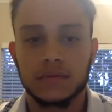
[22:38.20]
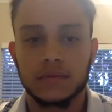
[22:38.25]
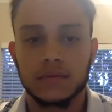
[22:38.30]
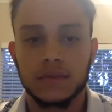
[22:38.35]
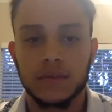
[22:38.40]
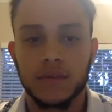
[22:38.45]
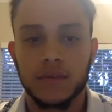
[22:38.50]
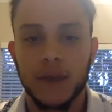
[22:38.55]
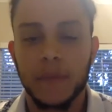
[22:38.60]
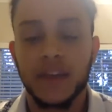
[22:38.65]

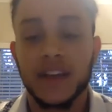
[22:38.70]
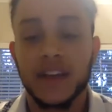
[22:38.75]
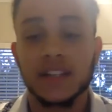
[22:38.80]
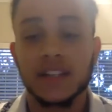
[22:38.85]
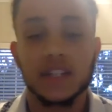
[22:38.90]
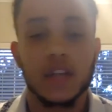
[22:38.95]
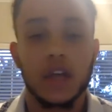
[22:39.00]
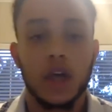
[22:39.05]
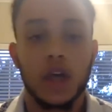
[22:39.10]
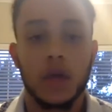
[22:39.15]
right?
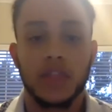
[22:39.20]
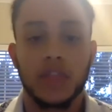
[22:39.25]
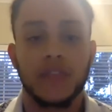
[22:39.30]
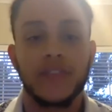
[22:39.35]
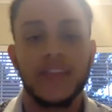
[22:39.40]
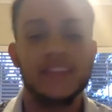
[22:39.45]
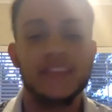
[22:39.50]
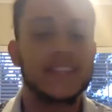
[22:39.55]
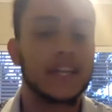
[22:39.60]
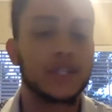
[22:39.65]
Because the
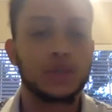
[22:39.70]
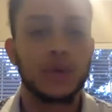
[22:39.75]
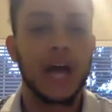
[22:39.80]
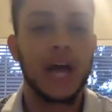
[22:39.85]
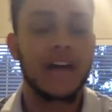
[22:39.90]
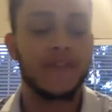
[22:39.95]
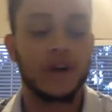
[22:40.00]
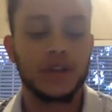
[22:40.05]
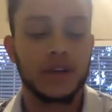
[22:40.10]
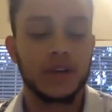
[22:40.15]
things that you
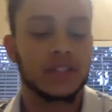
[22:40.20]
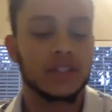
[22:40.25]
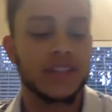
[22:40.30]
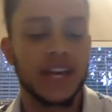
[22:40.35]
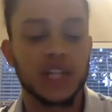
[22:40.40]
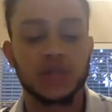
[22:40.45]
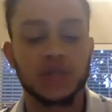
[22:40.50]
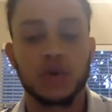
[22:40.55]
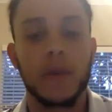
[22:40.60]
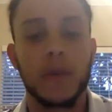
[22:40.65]
have on your
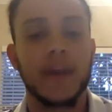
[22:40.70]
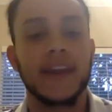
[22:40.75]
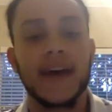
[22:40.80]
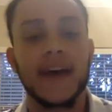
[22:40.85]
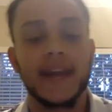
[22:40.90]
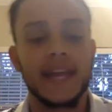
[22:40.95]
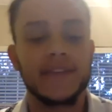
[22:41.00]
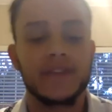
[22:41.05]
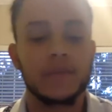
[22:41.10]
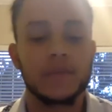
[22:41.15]
schedule might not
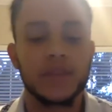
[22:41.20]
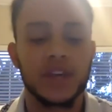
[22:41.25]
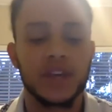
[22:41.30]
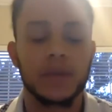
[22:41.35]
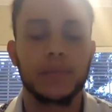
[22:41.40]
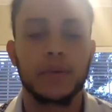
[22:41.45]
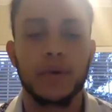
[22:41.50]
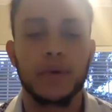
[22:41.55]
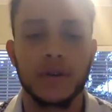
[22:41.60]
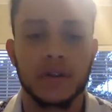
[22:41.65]
even be
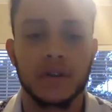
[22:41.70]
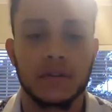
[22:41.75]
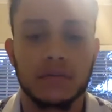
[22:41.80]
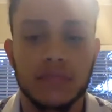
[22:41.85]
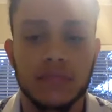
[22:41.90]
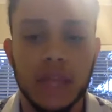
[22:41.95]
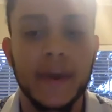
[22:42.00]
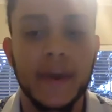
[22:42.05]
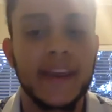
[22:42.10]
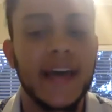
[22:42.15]
important.
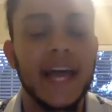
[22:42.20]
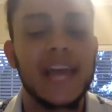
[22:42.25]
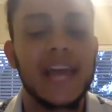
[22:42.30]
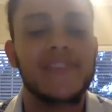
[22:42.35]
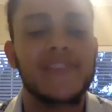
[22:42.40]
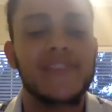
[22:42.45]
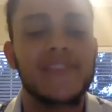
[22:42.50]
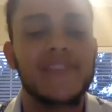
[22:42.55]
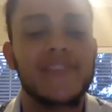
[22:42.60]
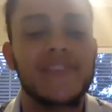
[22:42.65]
They might not
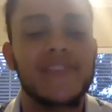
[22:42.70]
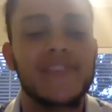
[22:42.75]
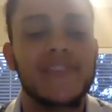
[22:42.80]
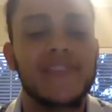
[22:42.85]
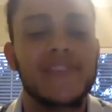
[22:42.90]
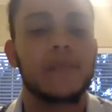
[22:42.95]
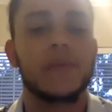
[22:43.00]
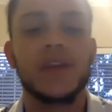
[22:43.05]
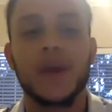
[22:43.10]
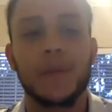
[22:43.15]
even
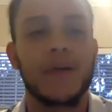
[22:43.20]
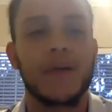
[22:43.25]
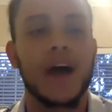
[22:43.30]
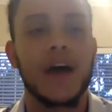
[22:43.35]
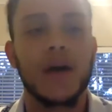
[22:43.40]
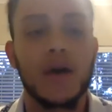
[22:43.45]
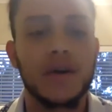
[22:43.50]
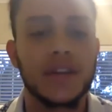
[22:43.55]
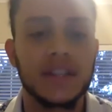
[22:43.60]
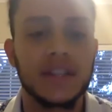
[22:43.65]
be a
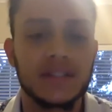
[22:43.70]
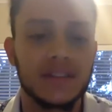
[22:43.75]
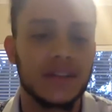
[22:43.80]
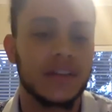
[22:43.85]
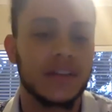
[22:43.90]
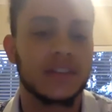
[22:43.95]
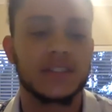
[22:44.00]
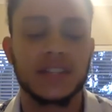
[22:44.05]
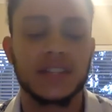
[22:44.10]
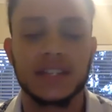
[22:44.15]
priority to
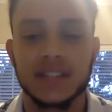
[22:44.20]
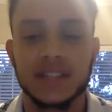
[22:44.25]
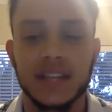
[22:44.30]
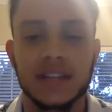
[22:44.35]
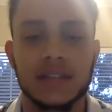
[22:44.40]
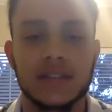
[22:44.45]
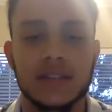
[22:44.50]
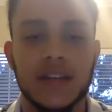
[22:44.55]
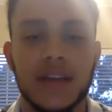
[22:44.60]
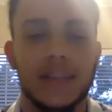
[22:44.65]
your
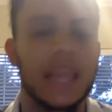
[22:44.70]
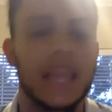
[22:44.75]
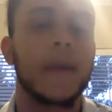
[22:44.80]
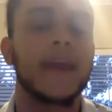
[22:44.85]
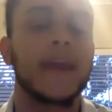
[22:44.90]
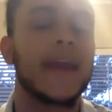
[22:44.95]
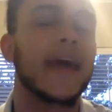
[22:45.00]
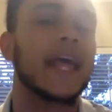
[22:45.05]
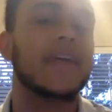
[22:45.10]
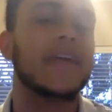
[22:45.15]
success. They
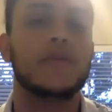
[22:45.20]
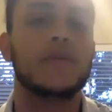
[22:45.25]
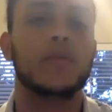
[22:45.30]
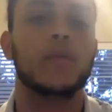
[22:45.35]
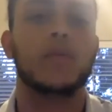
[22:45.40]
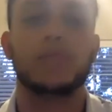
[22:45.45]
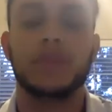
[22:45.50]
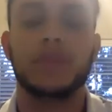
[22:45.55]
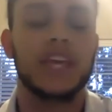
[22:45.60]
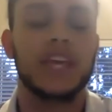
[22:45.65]
might not even
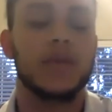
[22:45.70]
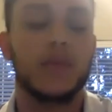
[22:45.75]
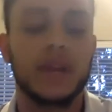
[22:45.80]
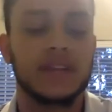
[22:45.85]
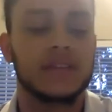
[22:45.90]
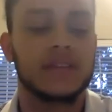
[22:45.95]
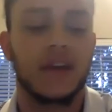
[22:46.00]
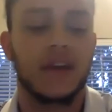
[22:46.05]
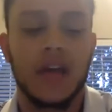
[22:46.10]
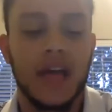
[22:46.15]
be what is
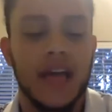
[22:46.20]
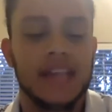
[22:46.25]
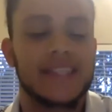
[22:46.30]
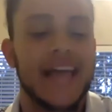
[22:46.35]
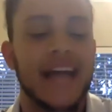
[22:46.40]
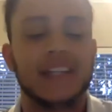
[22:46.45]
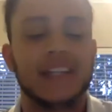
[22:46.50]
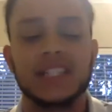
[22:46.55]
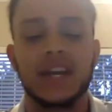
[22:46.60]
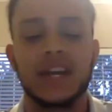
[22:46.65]

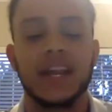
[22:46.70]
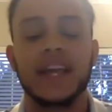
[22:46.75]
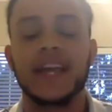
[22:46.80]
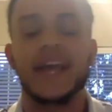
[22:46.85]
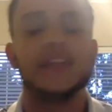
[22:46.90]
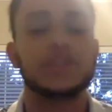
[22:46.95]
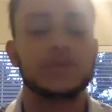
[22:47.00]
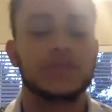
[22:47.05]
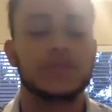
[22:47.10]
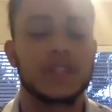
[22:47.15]
actually going to
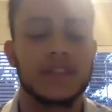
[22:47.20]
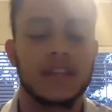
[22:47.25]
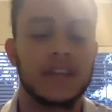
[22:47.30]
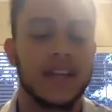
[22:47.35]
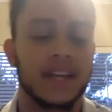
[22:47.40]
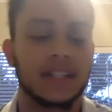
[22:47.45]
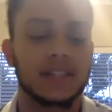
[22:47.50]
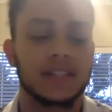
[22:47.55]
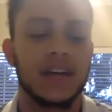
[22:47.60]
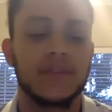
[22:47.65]
get you to the
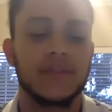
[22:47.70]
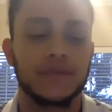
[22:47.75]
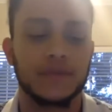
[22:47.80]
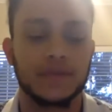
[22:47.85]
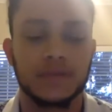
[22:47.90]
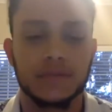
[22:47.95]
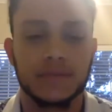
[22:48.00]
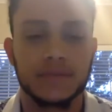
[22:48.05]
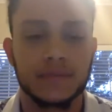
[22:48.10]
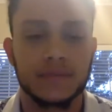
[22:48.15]
next level,
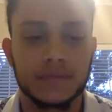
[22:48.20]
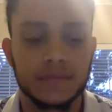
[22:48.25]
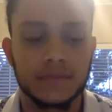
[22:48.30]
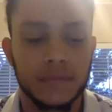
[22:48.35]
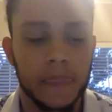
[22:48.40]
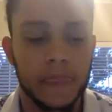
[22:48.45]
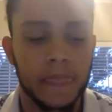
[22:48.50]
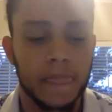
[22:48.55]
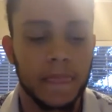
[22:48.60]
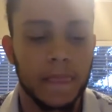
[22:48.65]

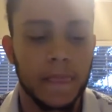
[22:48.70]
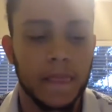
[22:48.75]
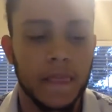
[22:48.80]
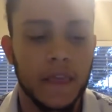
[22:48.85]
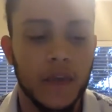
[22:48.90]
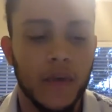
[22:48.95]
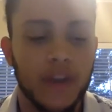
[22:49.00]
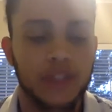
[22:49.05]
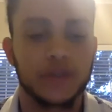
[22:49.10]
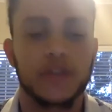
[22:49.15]
right? So
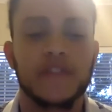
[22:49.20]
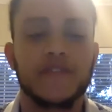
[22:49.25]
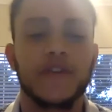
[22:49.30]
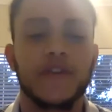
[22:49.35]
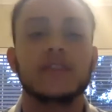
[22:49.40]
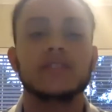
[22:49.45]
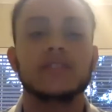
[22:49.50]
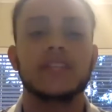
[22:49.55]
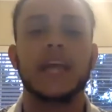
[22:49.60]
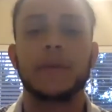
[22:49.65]
the first
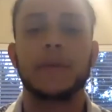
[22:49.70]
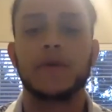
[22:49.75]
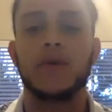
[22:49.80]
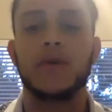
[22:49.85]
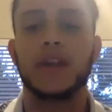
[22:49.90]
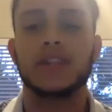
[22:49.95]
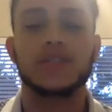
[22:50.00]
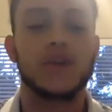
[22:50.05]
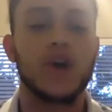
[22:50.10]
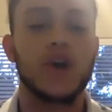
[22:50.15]
thing that we want to
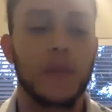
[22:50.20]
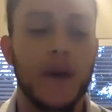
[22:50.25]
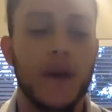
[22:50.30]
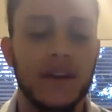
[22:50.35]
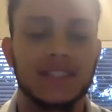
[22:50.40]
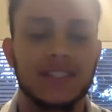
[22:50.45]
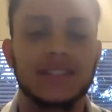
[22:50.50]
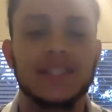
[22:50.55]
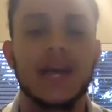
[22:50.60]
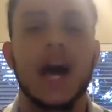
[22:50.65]
talk about is
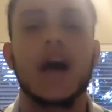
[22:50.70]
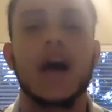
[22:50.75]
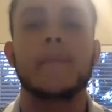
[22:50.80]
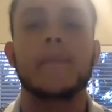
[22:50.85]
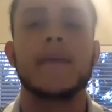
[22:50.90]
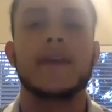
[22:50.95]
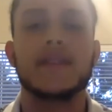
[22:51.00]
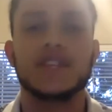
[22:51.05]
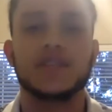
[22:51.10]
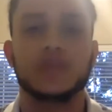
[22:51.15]
time
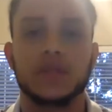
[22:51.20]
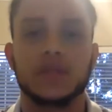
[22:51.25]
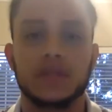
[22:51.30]
management,